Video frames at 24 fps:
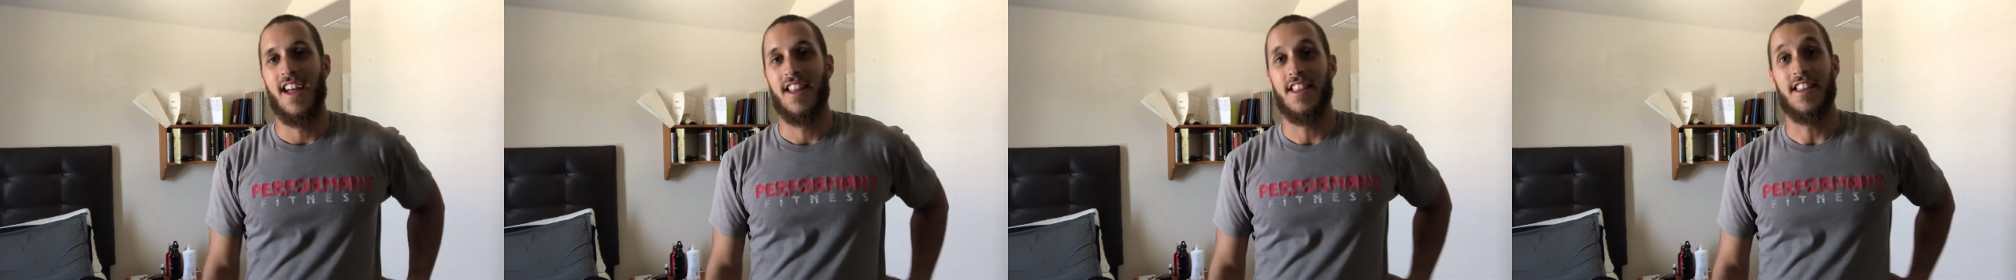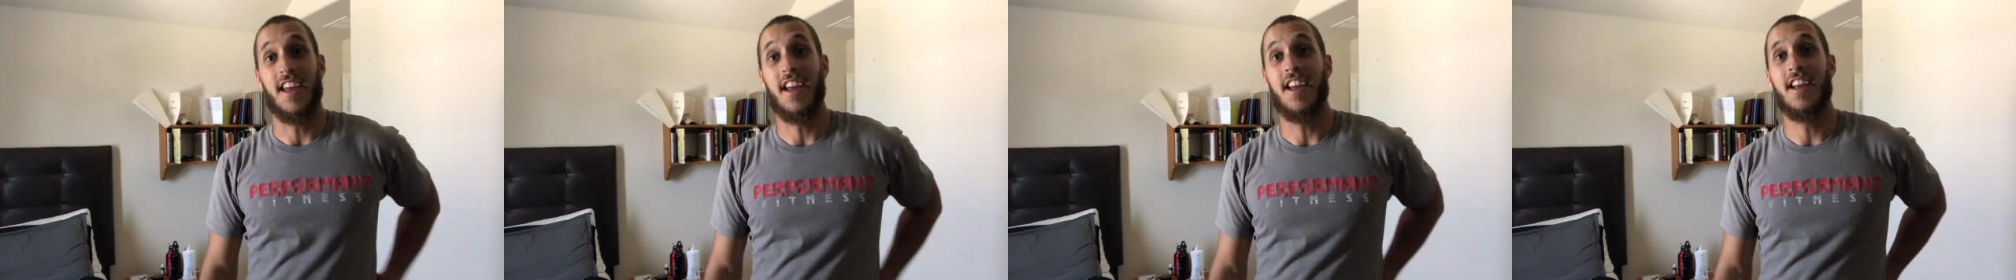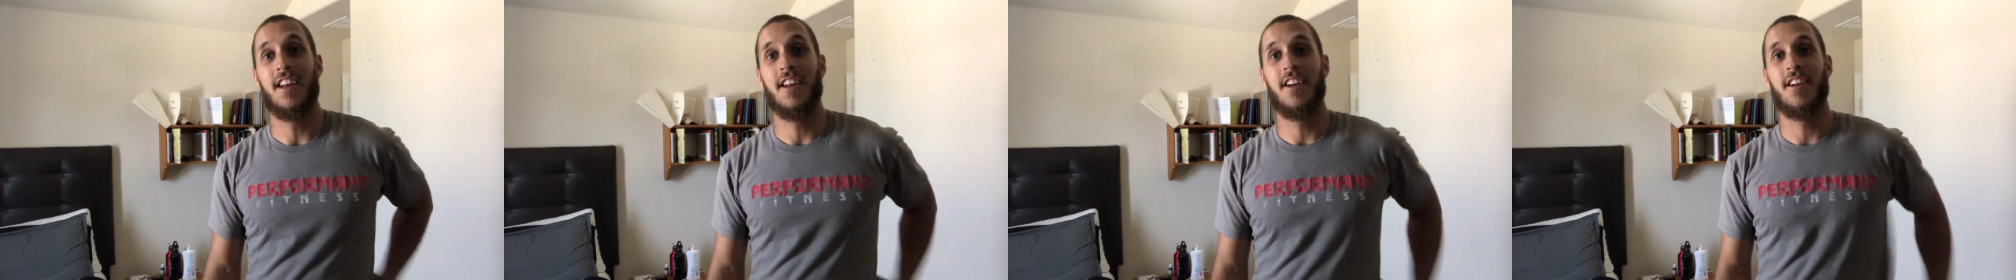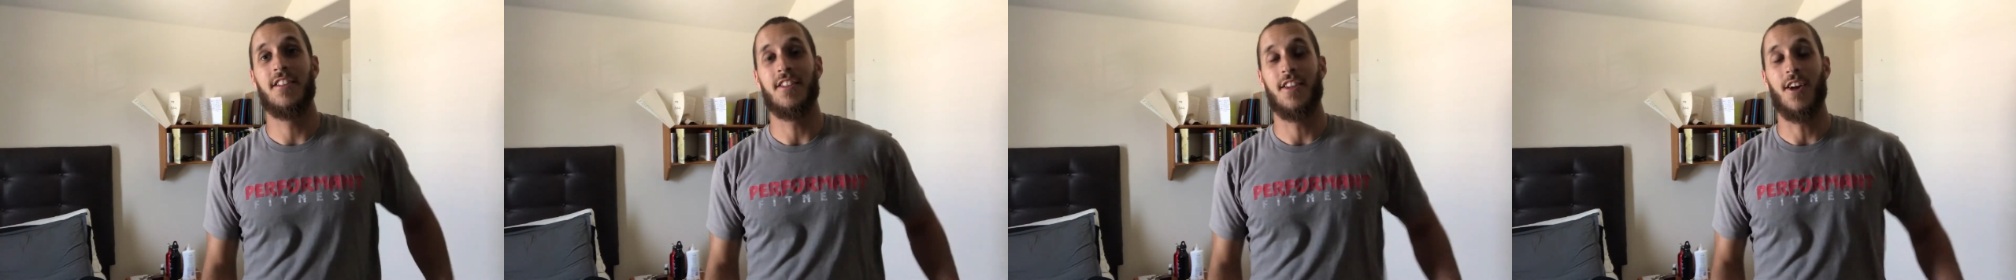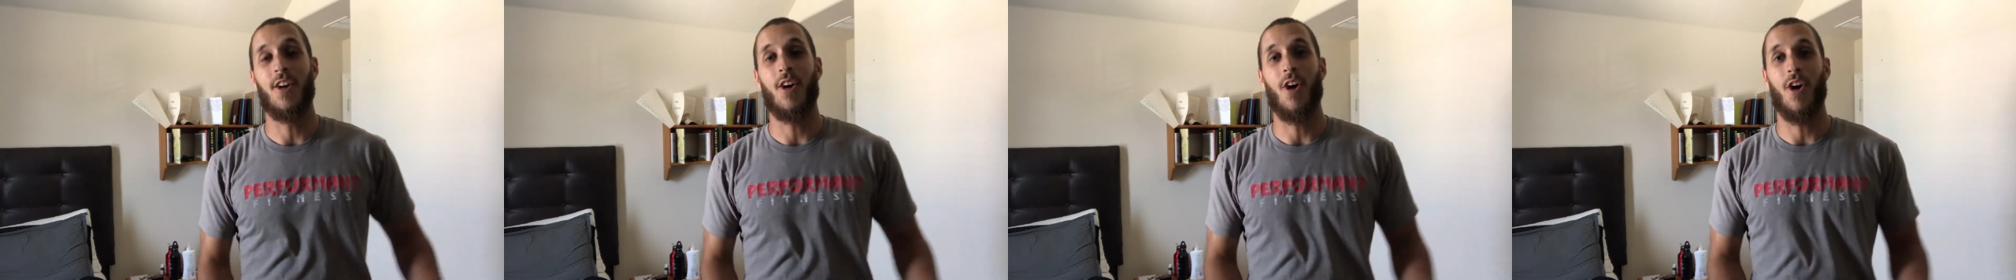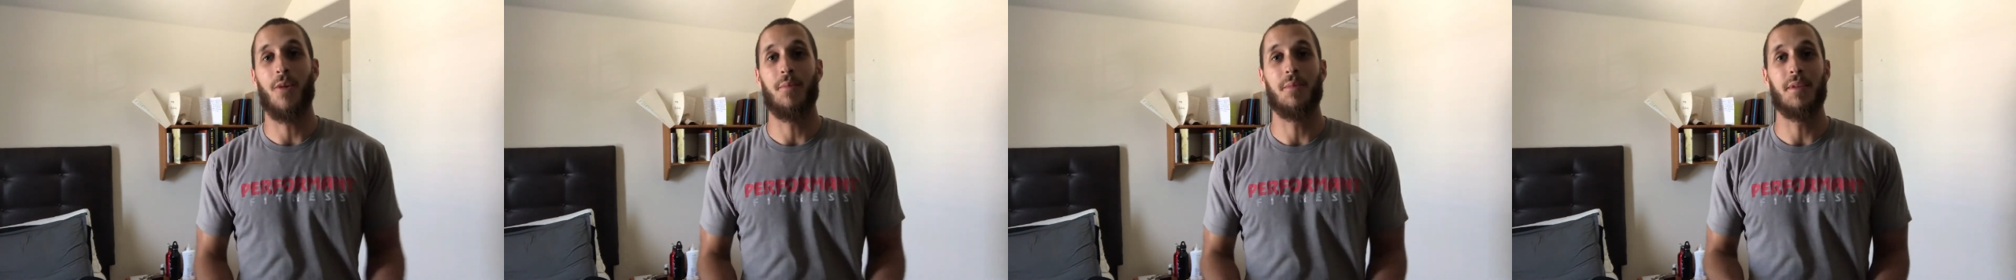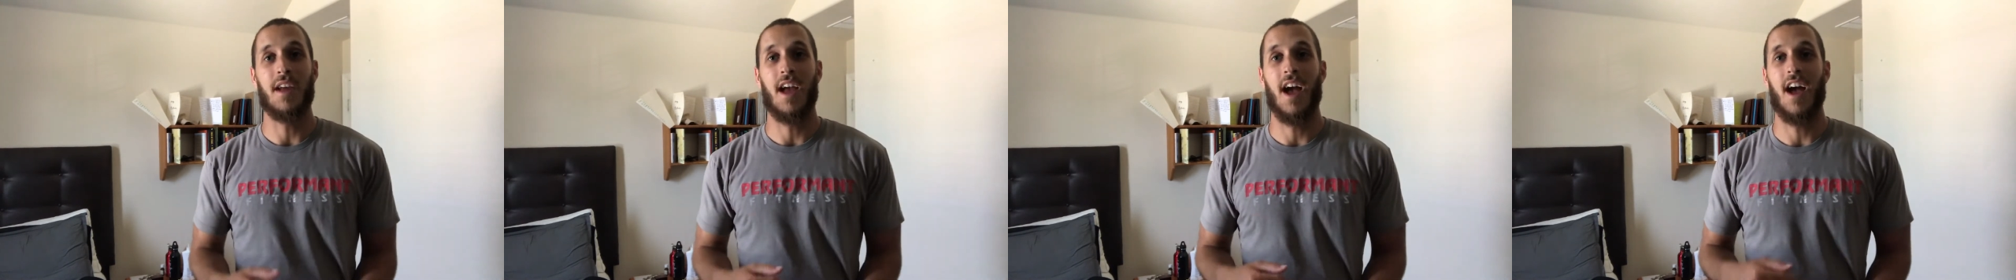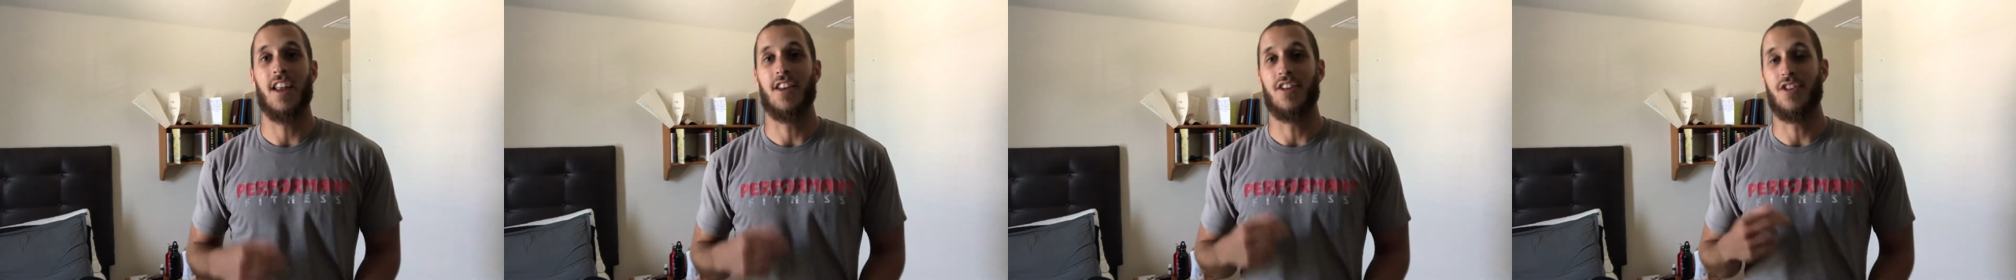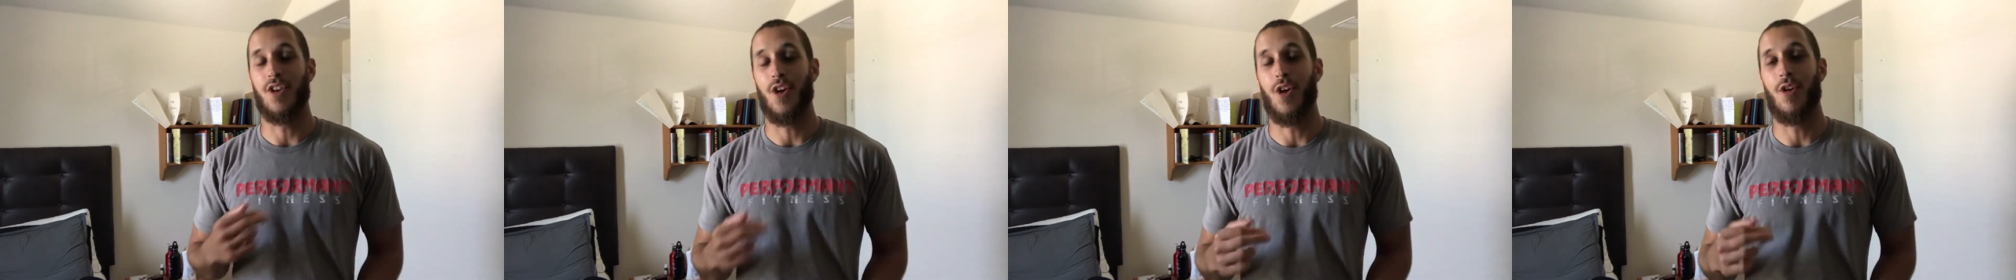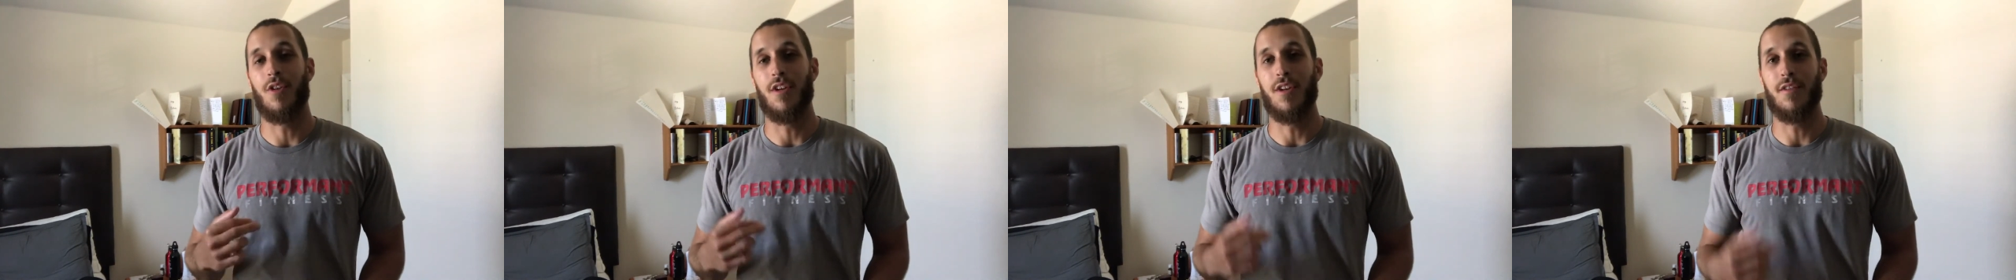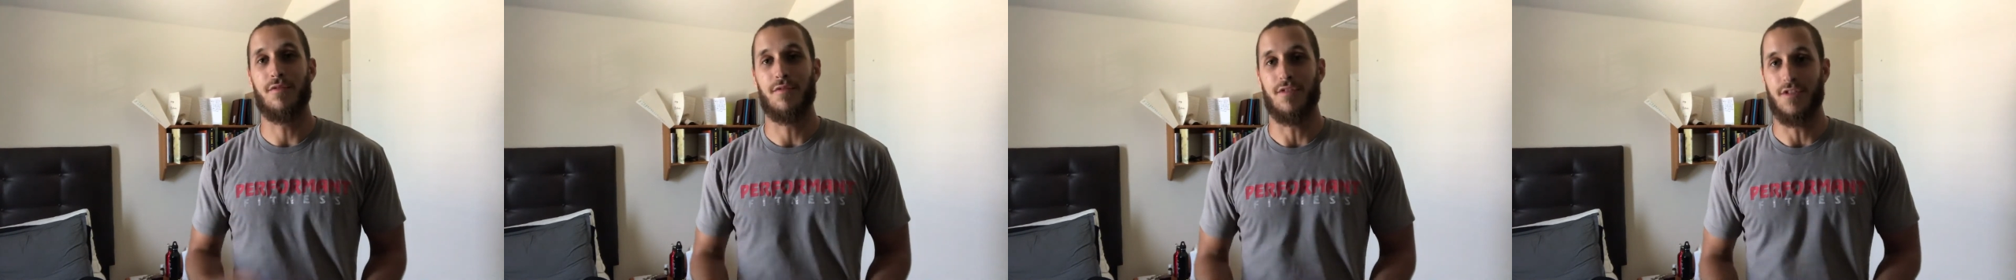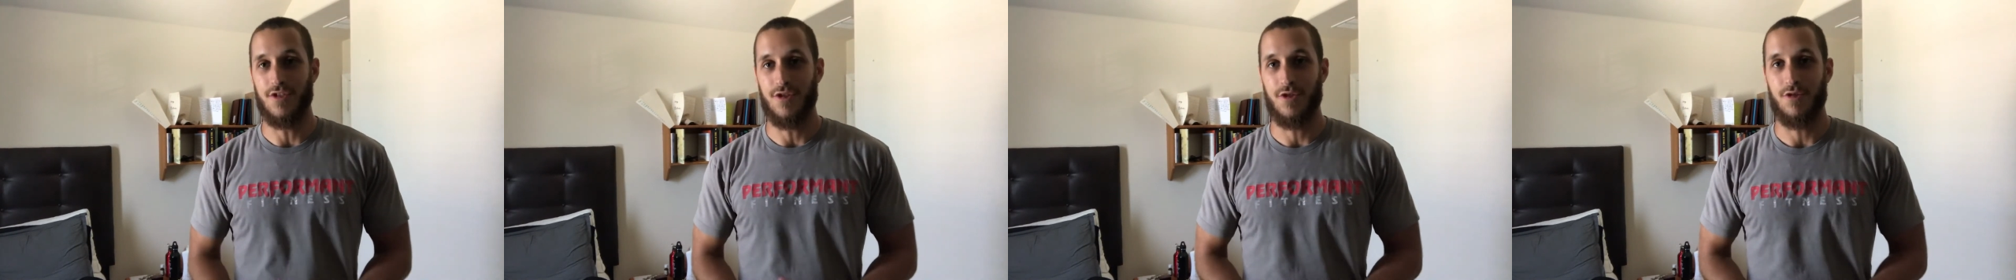their army had no
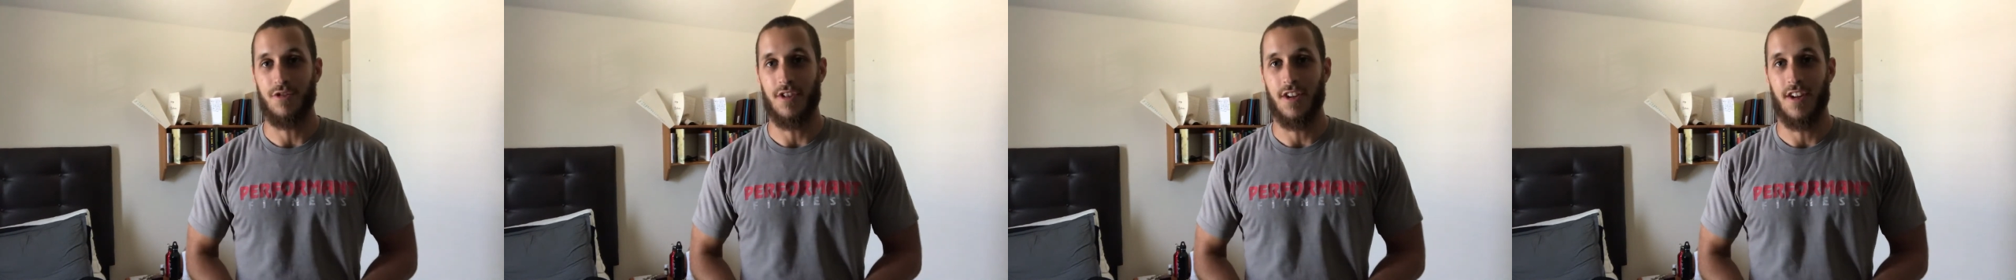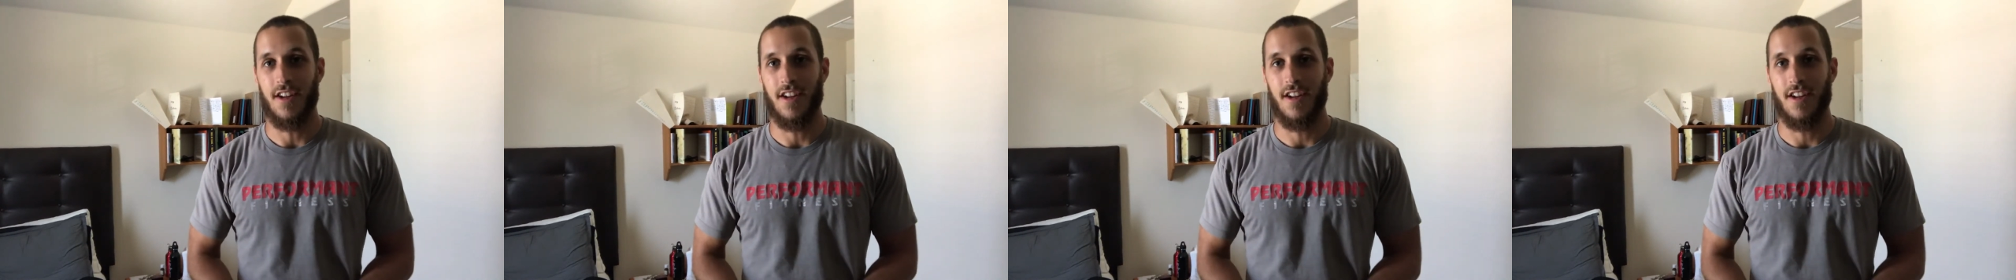infantry.